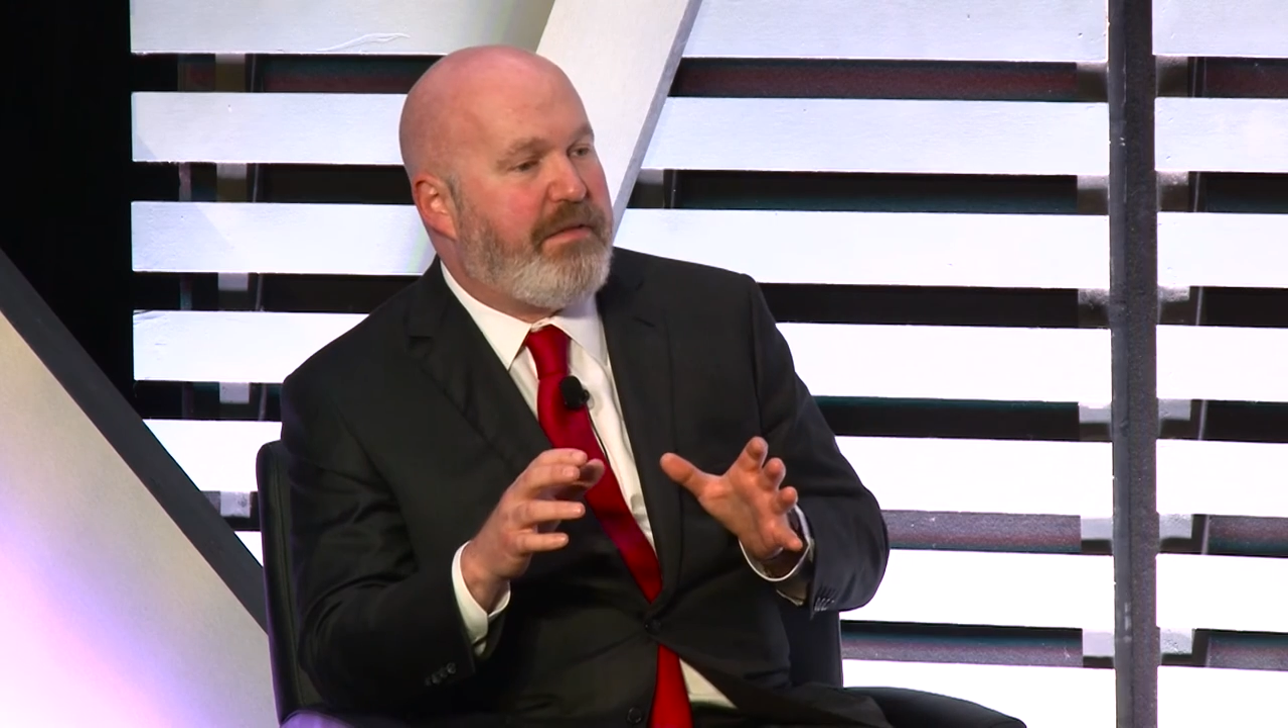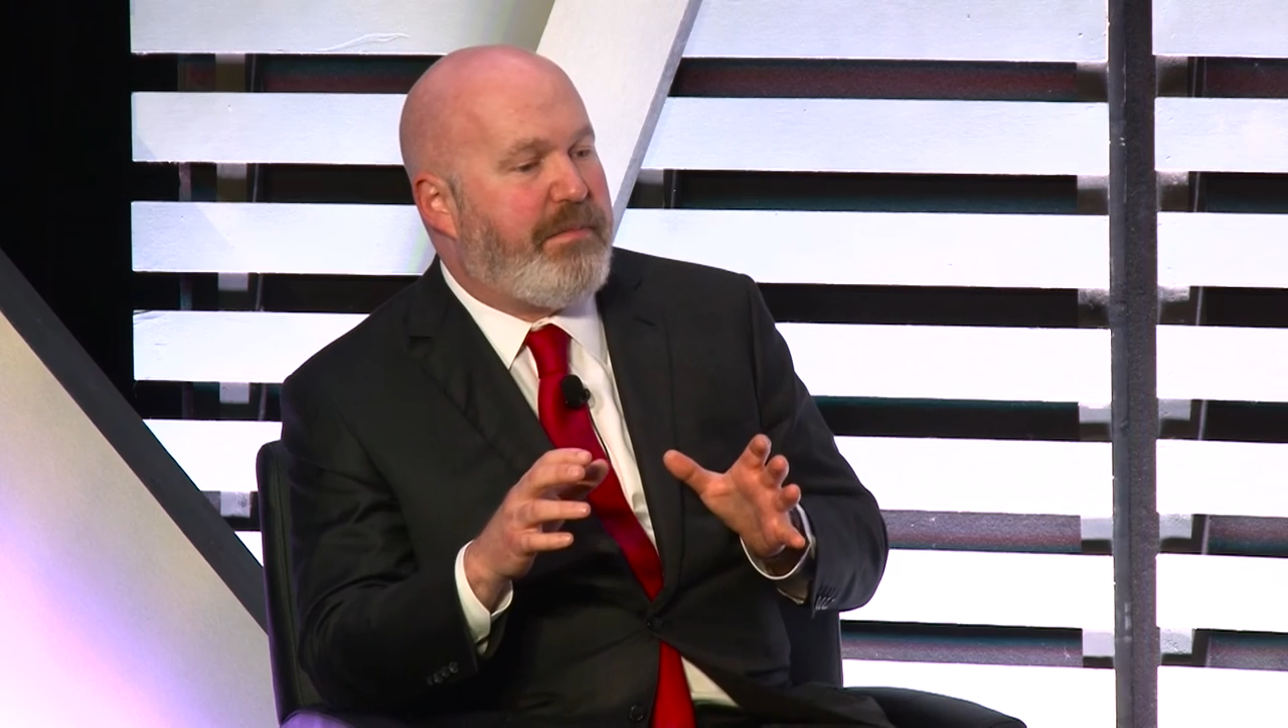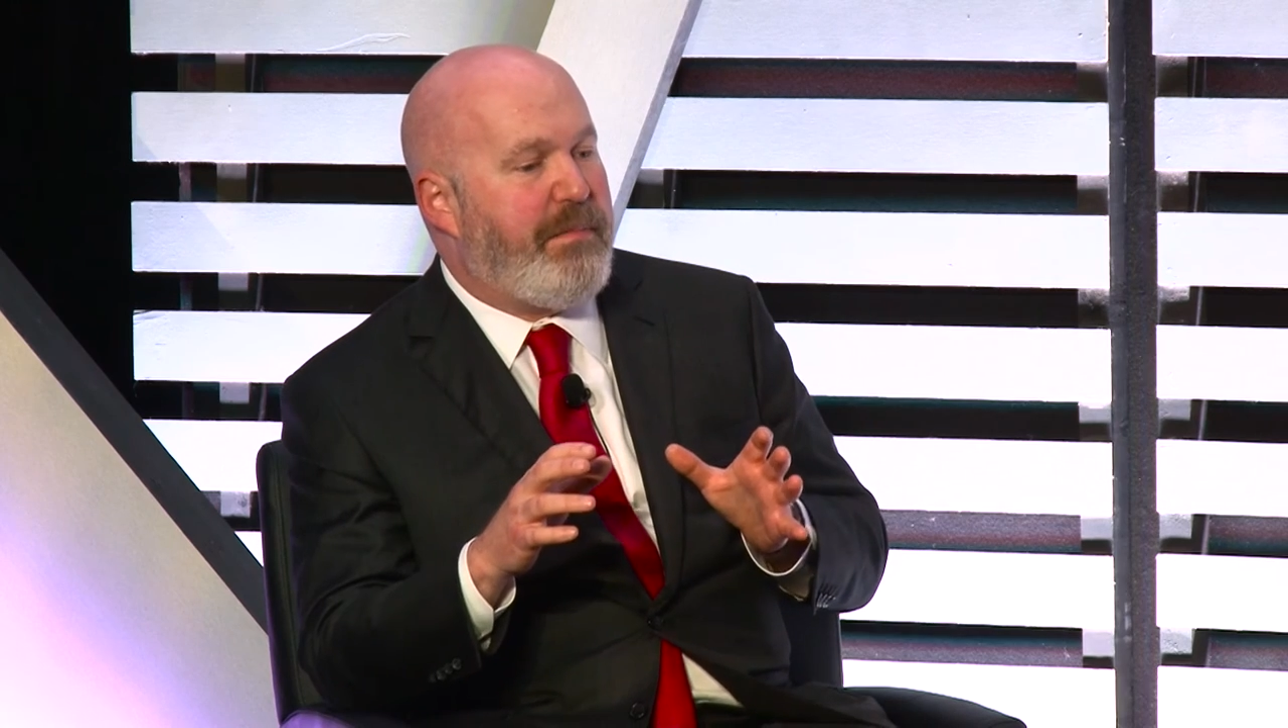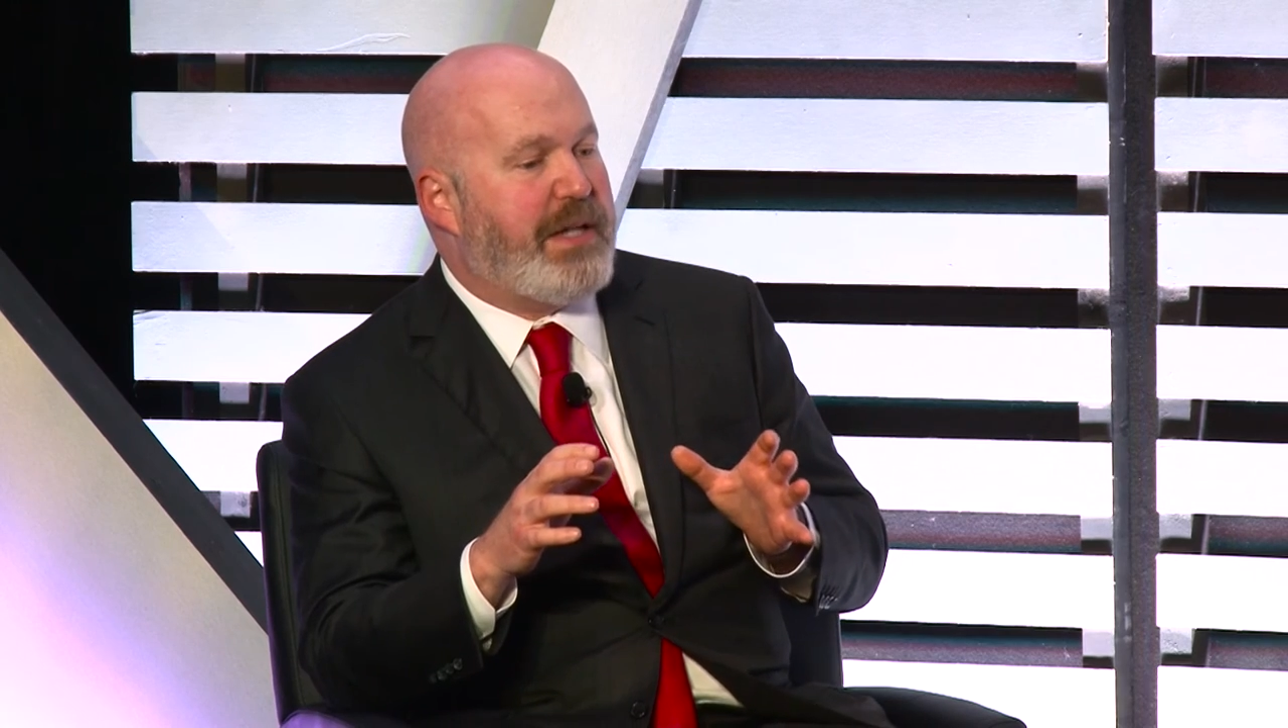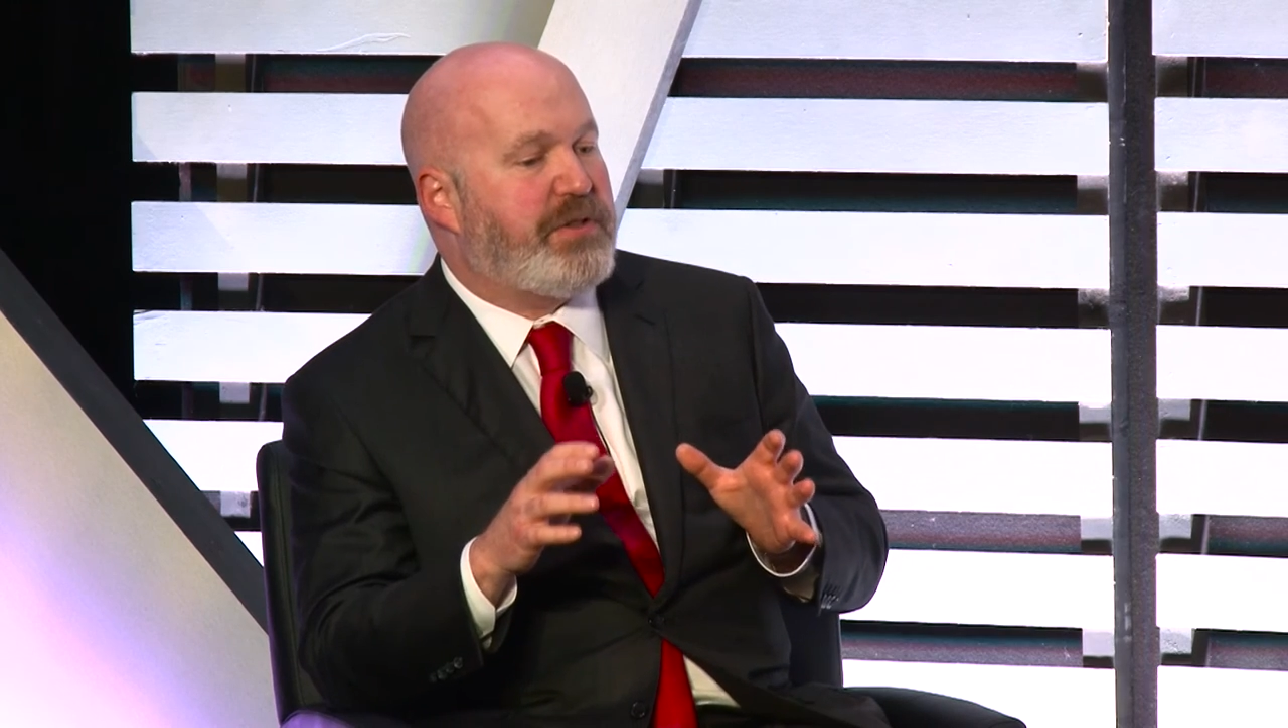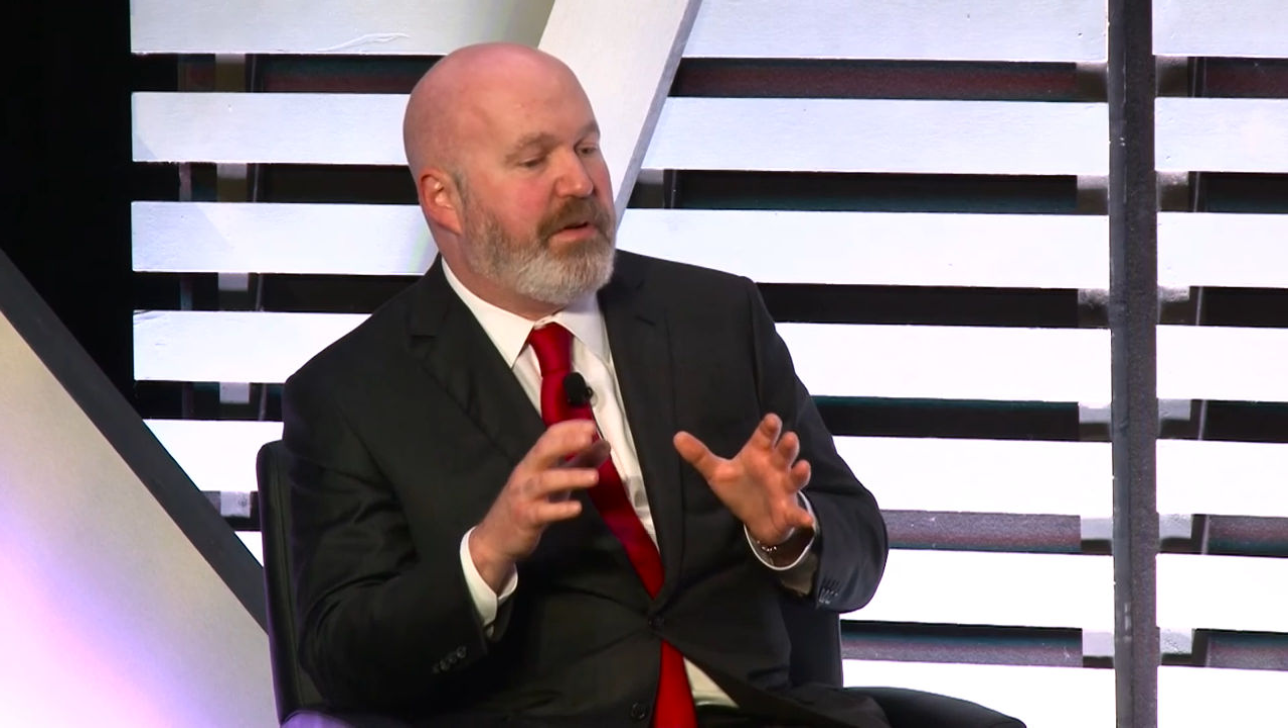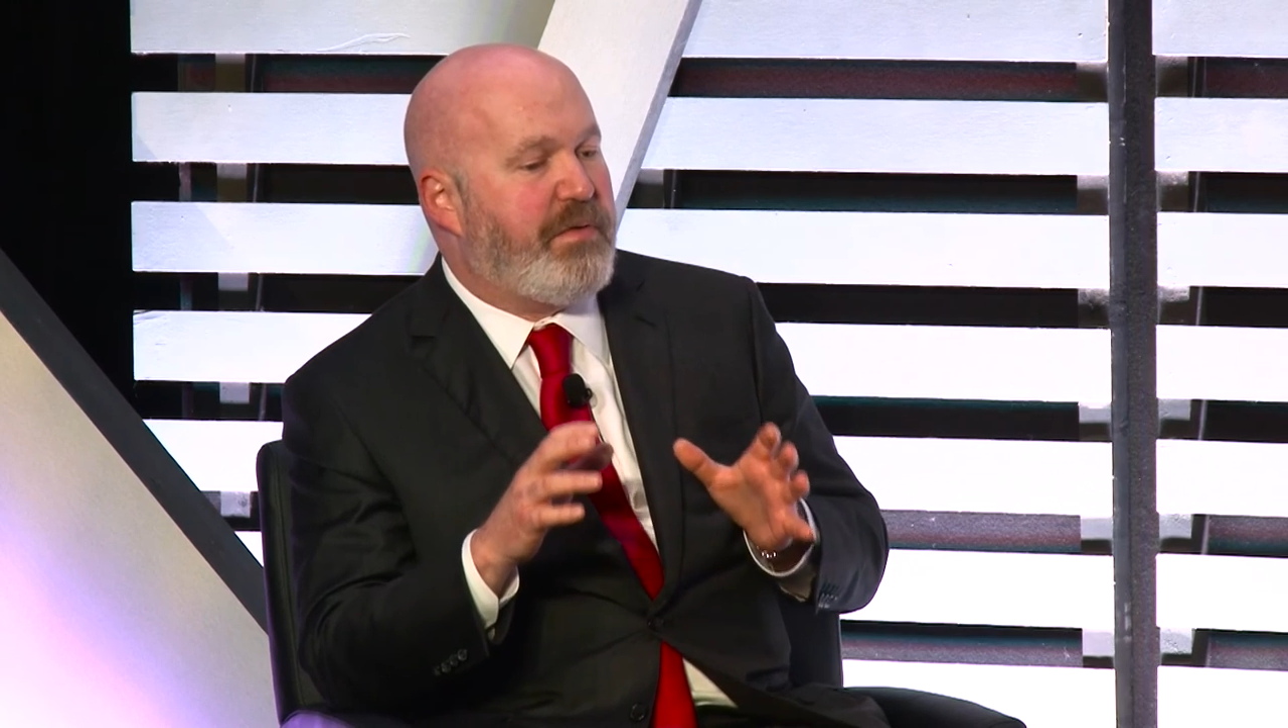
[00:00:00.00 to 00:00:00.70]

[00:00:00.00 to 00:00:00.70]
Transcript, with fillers: of measure